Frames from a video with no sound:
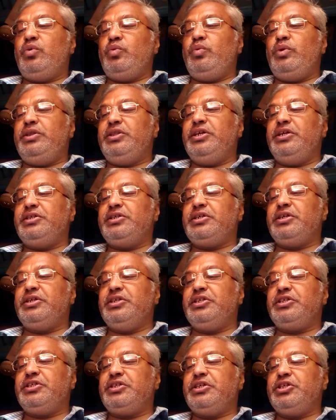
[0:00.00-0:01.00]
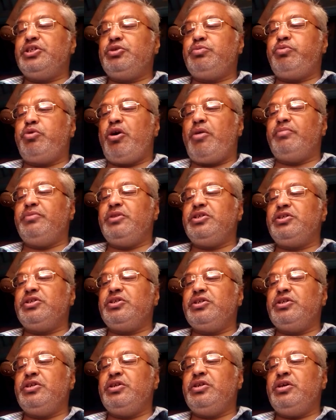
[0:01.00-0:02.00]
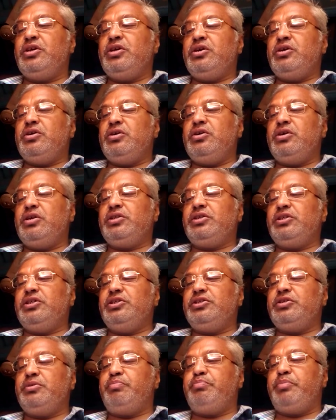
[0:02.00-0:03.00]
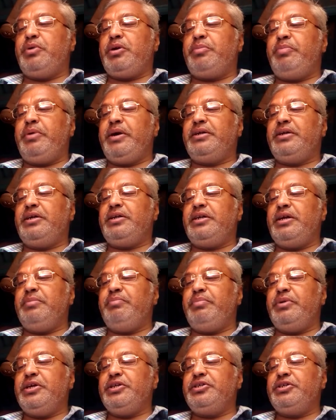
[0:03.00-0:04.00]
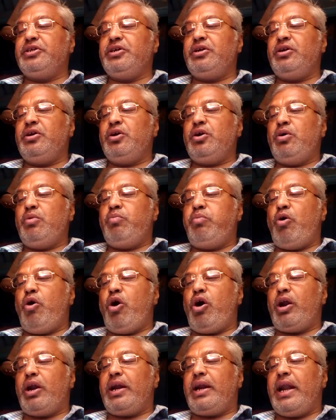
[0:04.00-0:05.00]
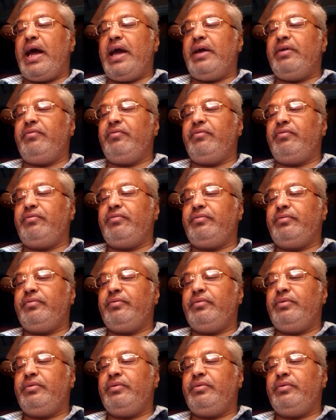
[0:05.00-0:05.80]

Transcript: With its distance from the sun, Earth is the perfect temperature for life.